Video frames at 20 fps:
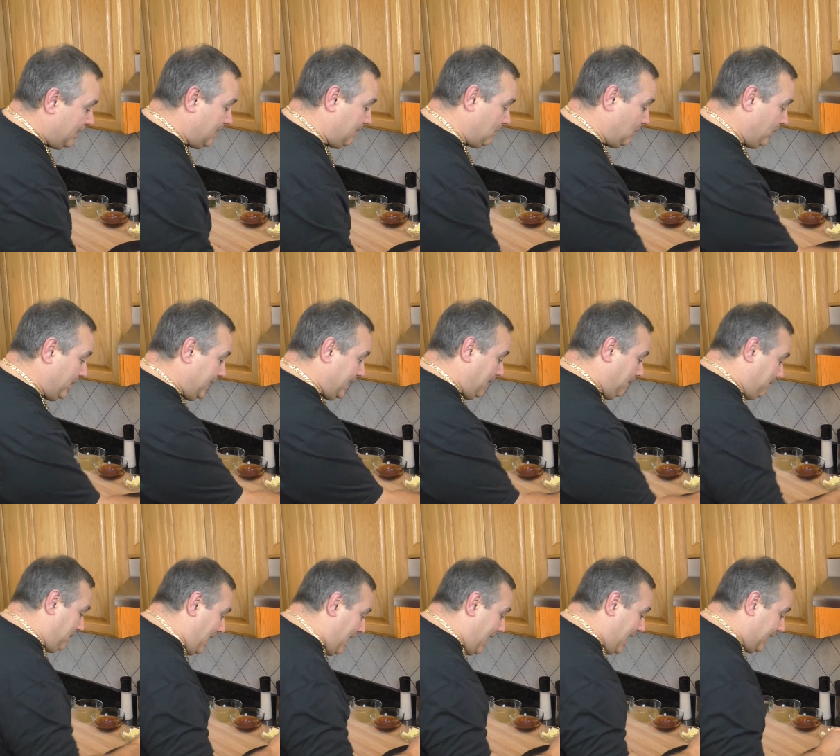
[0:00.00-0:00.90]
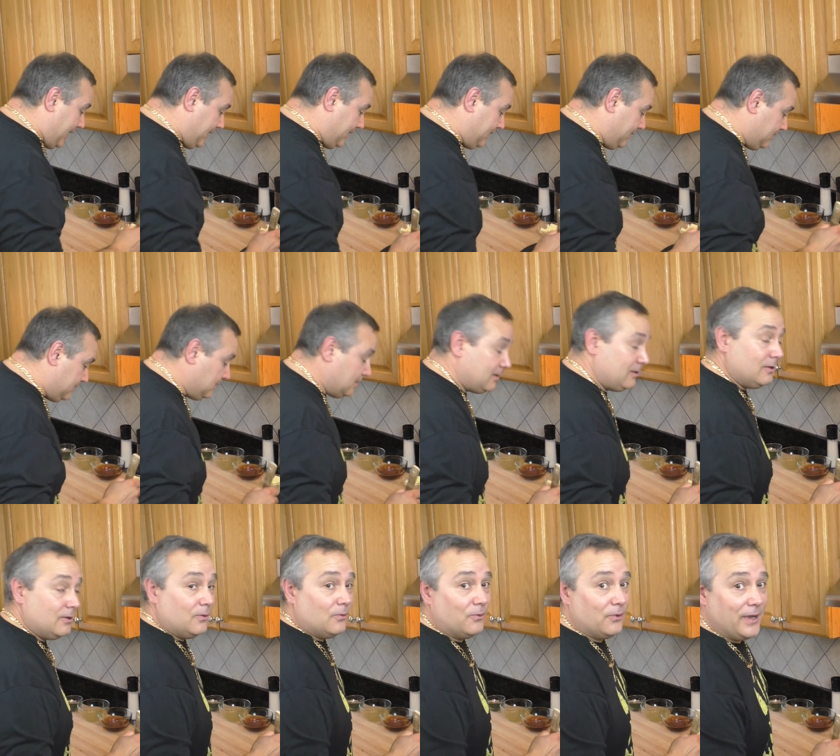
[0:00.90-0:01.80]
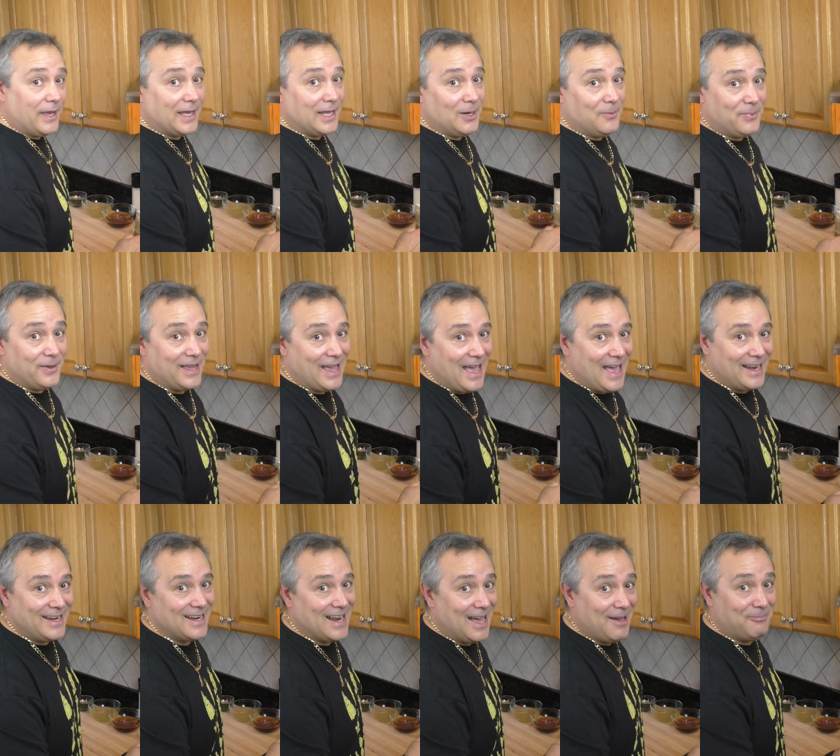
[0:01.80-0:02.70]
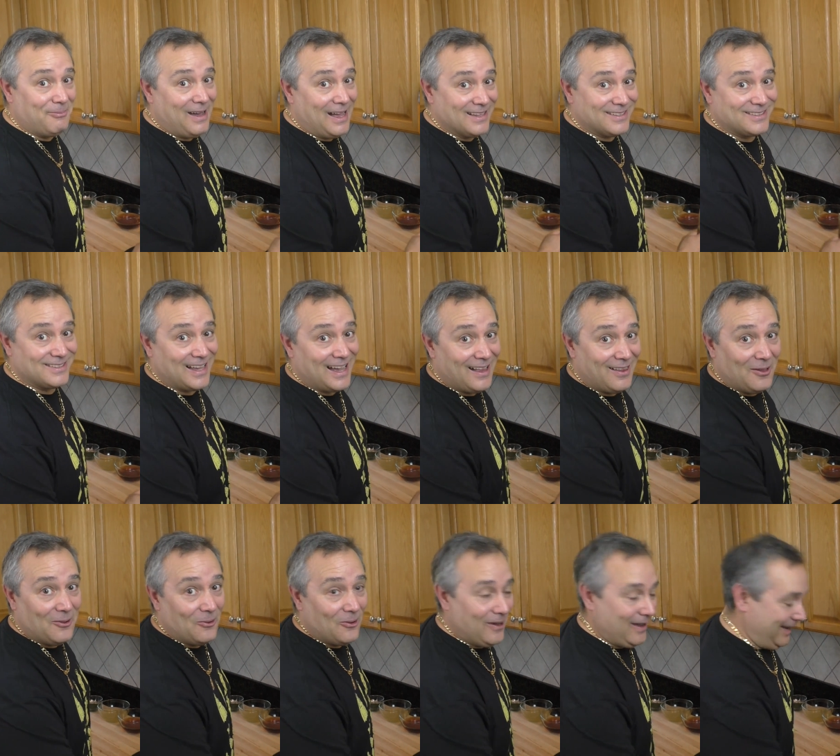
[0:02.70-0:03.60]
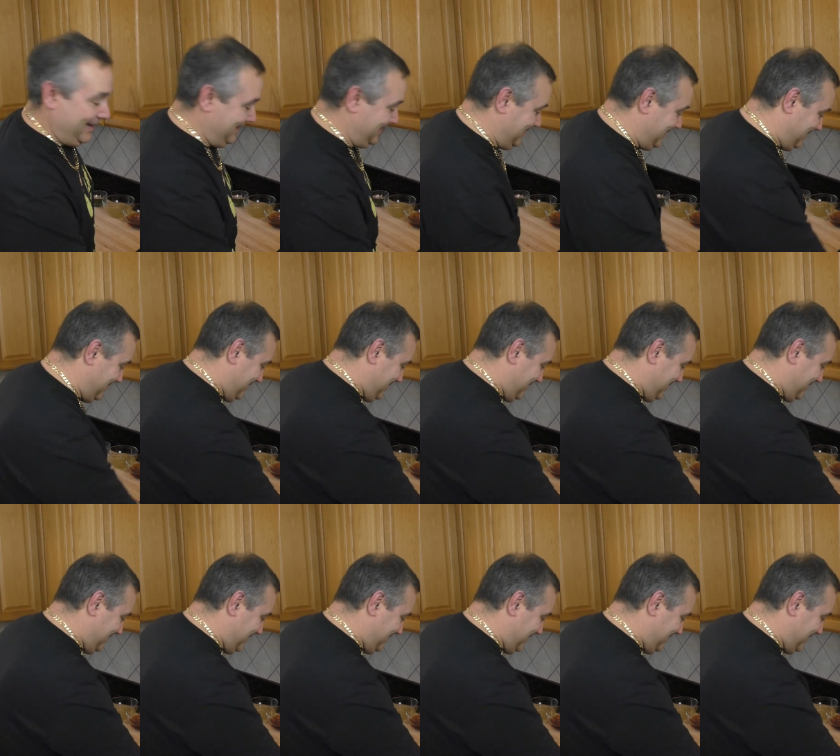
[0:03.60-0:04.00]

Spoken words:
And when we come back, we're gonna be adding our Marsala wine.